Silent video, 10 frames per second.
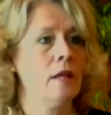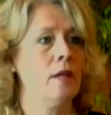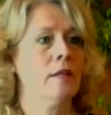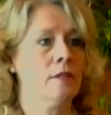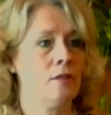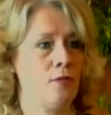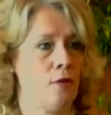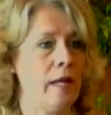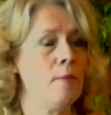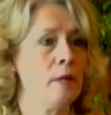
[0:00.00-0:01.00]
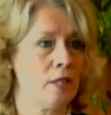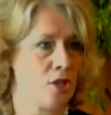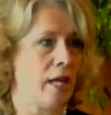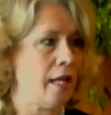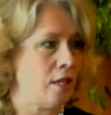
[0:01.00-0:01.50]
You had to, for anyone to
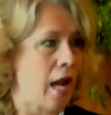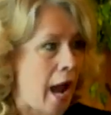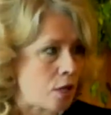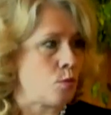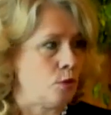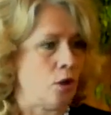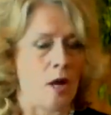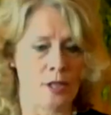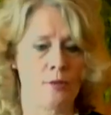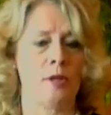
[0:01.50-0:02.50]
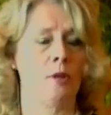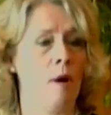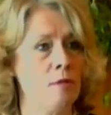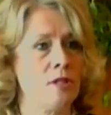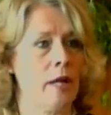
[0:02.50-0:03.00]
change actual DOS, you had to go
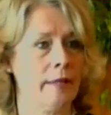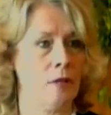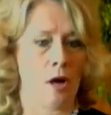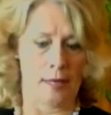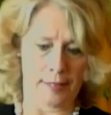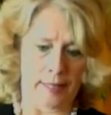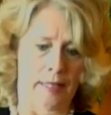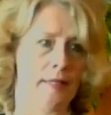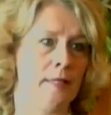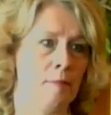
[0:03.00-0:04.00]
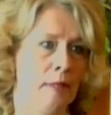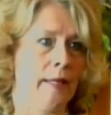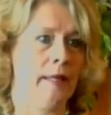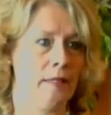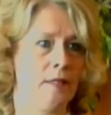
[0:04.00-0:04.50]
outside DOS and
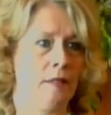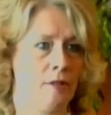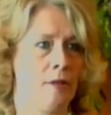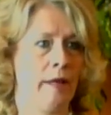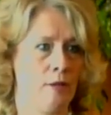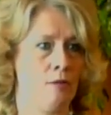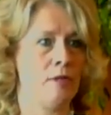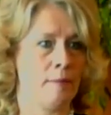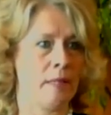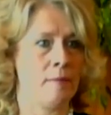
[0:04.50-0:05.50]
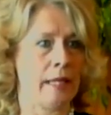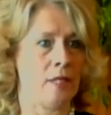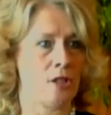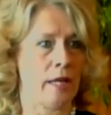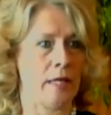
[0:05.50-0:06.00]
stimulate it to, to and do something to make
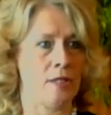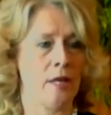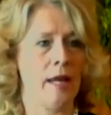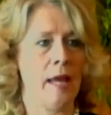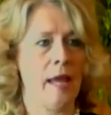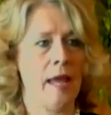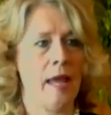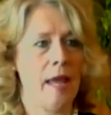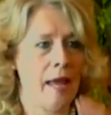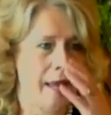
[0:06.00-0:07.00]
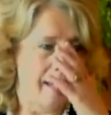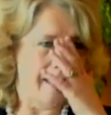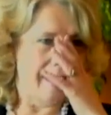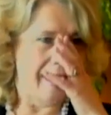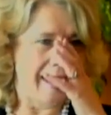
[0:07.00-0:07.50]
it change. That blinking
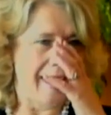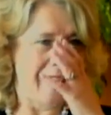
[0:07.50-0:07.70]
green light.